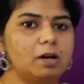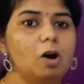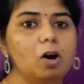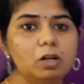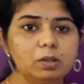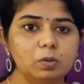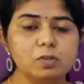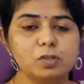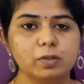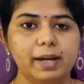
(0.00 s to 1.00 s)
All
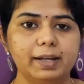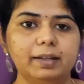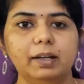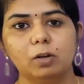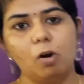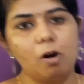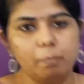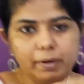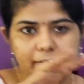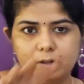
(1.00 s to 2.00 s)
those together,
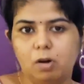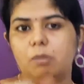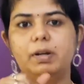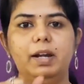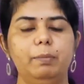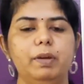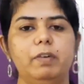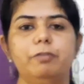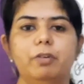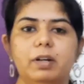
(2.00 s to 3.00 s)
common name
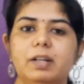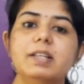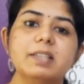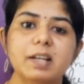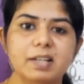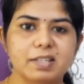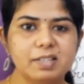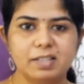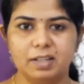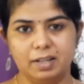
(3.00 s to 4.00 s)
given for it as
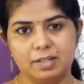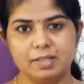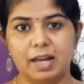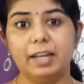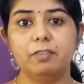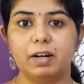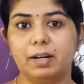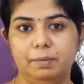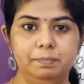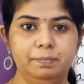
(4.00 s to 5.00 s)
cereals.
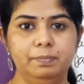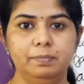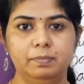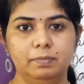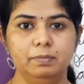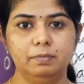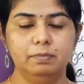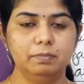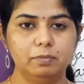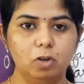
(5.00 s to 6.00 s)
Arivarga.
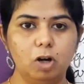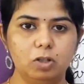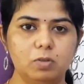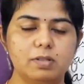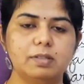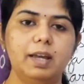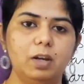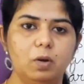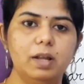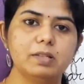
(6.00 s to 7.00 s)
All those.
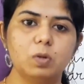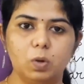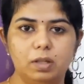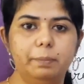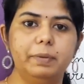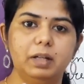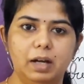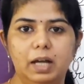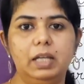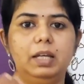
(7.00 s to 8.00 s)
They are known as
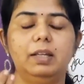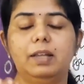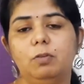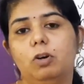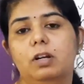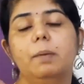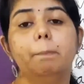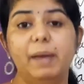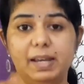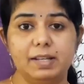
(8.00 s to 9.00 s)
godam, ari. Then what?
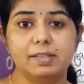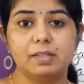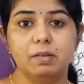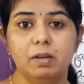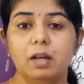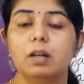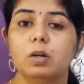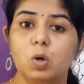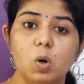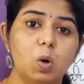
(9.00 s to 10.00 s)
Maize,
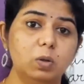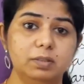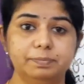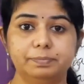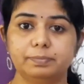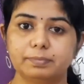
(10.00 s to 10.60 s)
corn,